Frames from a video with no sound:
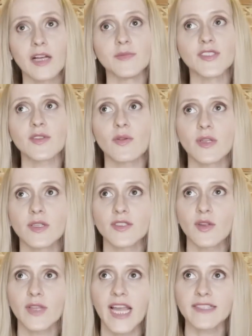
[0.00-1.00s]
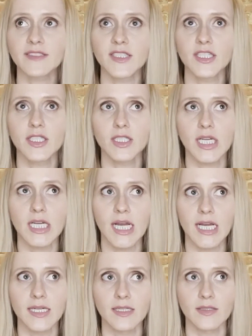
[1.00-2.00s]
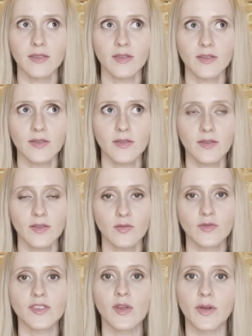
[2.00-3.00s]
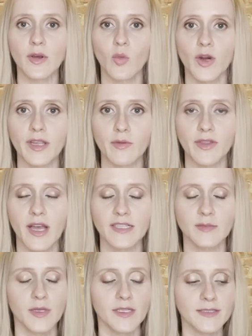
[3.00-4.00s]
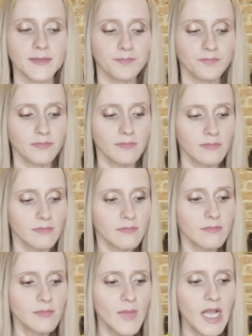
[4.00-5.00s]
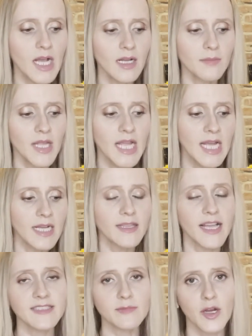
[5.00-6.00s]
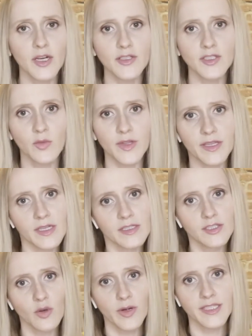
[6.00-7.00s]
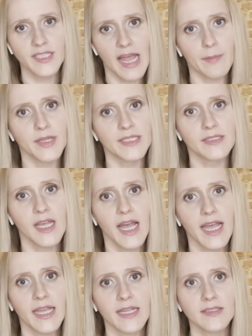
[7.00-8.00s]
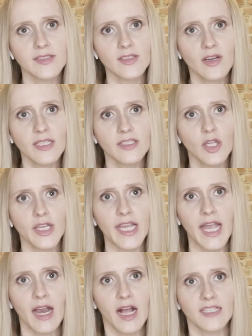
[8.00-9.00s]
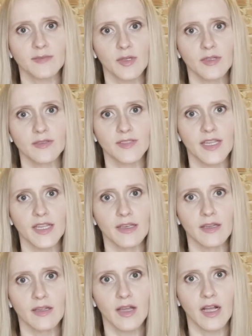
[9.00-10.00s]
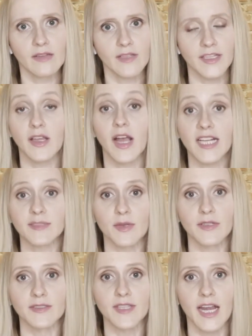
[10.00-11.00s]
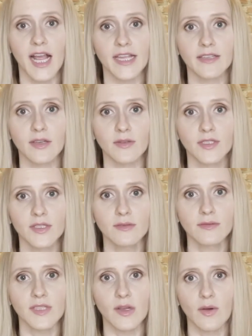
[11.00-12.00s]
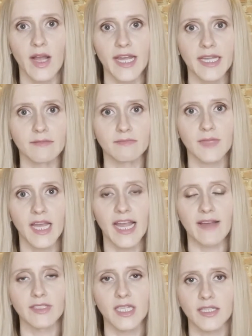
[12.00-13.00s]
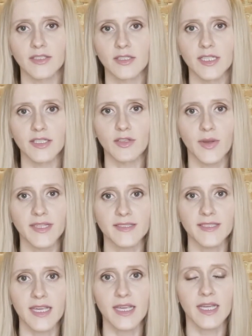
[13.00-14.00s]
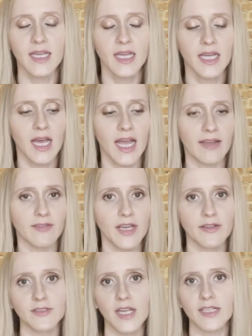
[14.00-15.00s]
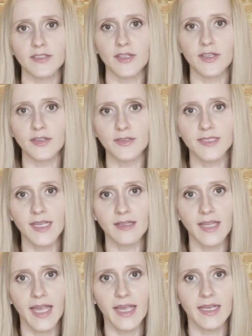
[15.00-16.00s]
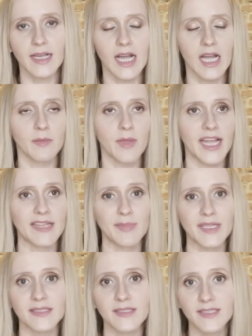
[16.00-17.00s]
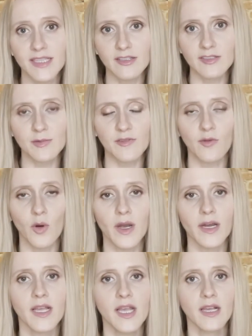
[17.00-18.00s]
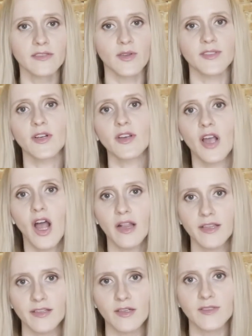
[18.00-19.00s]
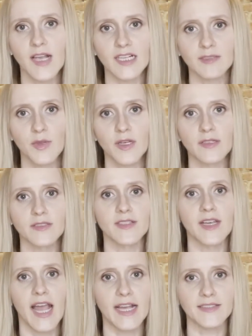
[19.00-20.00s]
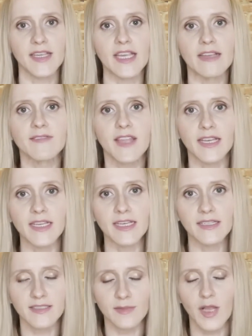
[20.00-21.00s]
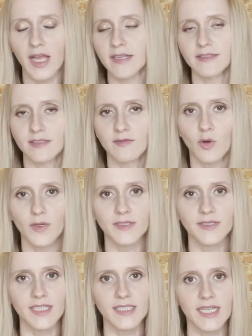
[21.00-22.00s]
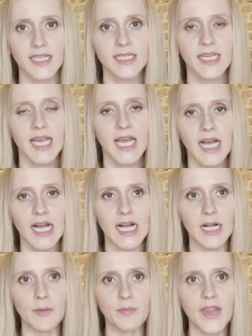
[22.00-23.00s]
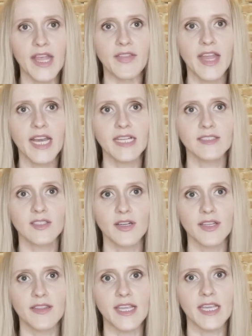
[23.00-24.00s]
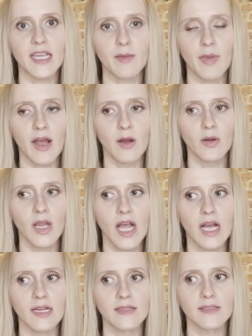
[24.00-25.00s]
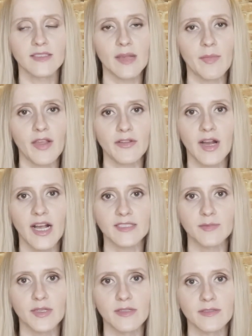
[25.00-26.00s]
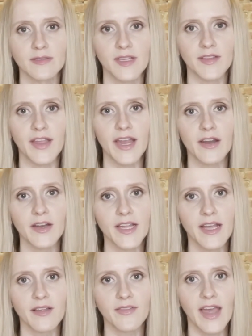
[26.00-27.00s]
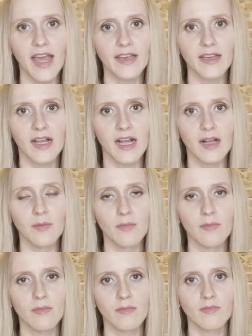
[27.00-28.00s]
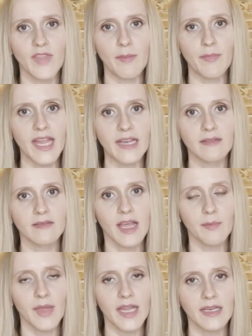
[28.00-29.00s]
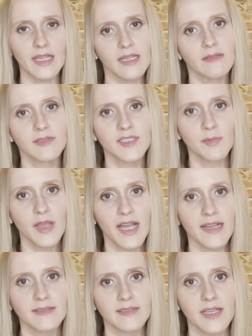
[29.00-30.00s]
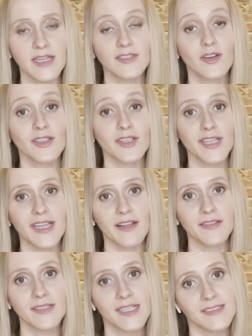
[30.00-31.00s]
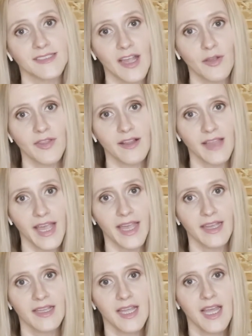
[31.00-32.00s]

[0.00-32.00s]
So last year, in working with hospitals, last March when the shortage happened, I started looking at hospitals in like the hospitals that I go to. So I have a doctor at USC. I have another doctor at UCLA. I had been to Cedars before. So I started calling those hospitals and asking if they needed supplies. And of course they did. And then I started thinking about some other hospitals in the area that may need supplies. And I started looking in South LA.